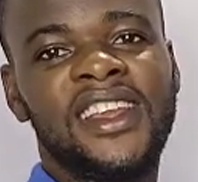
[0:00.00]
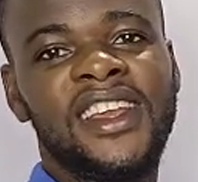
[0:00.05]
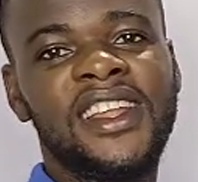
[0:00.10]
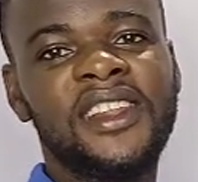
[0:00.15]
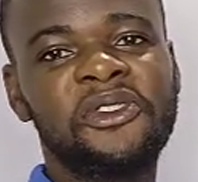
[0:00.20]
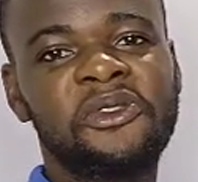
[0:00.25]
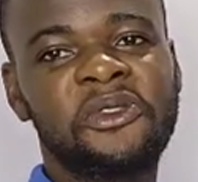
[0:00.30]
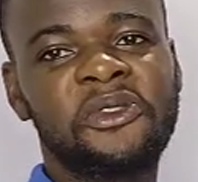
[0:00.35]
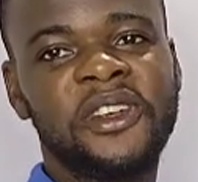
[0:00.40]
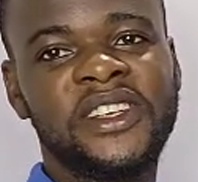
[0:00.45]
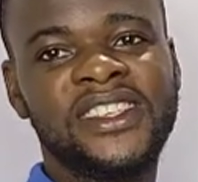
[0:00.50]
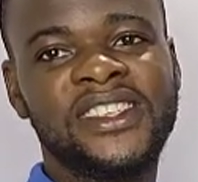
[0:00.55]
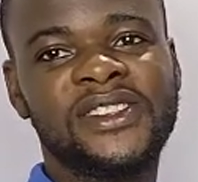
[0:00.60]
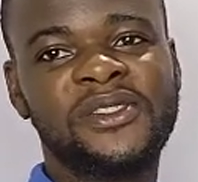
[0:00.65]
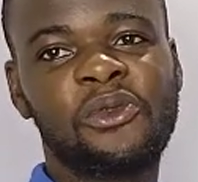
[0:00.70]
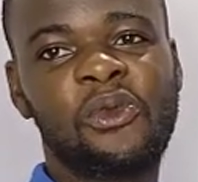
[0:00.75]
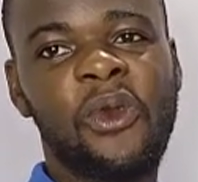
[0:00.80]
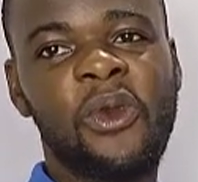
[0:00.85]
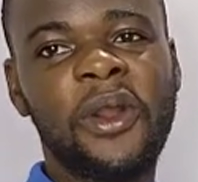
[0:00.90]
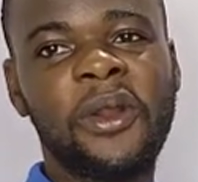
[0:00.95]
Hello
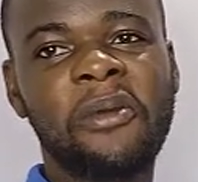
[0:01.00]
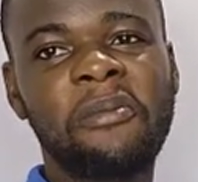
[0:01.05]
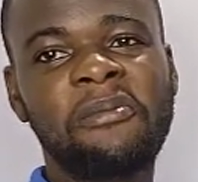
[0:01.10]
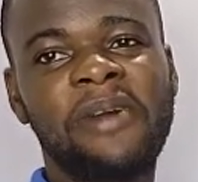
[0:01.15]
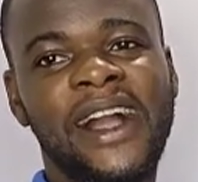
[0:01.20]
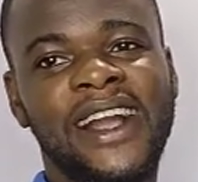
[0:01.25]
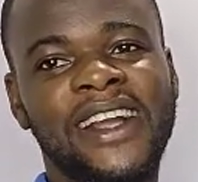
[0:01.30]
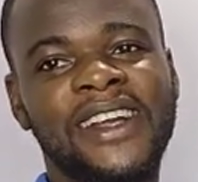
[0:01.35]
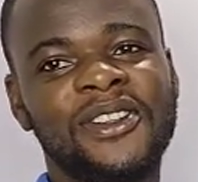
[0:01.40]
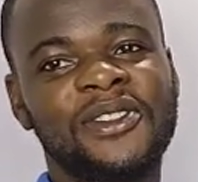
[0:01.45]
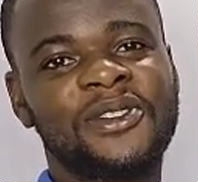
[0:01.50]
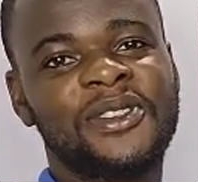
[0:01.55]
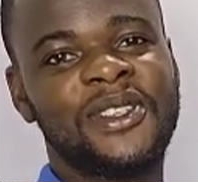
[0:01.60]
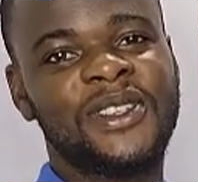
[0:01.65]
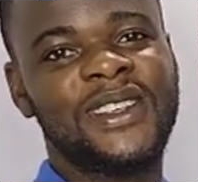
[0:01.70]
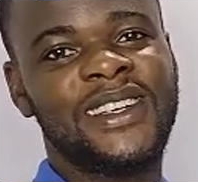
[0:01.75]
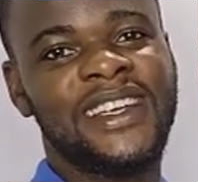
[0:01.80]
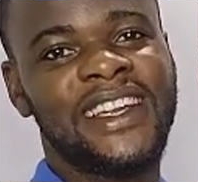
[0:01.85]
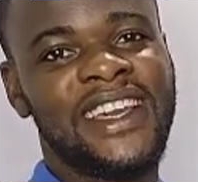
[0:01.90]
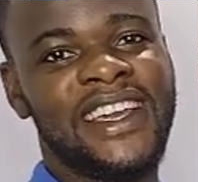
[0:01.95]
friends, welcome back
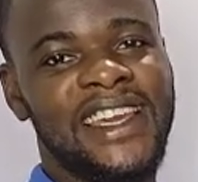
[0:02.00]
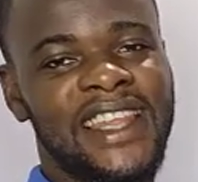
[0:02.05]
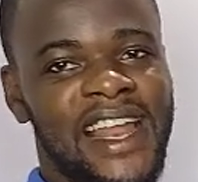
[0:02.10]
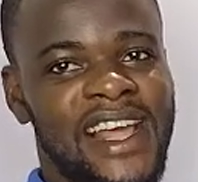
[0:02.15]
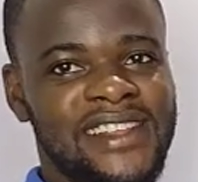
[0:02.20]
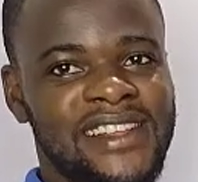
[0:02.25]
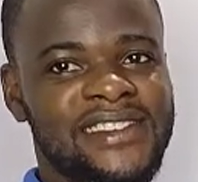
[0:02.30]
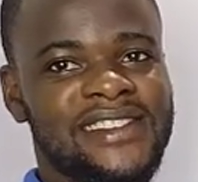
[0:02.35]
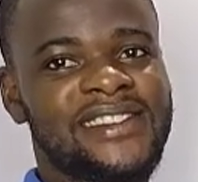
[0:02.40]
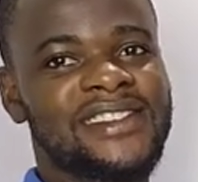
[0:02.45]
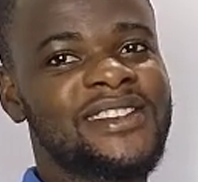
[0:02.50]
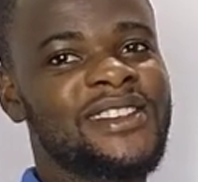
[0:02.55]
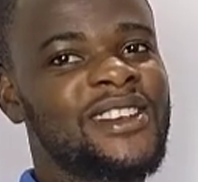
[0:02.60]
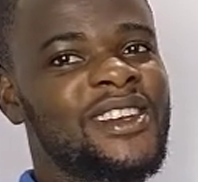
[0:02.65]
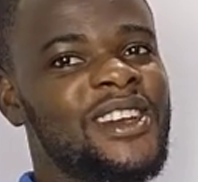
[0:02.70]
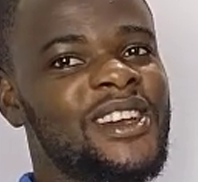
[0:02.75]
to class.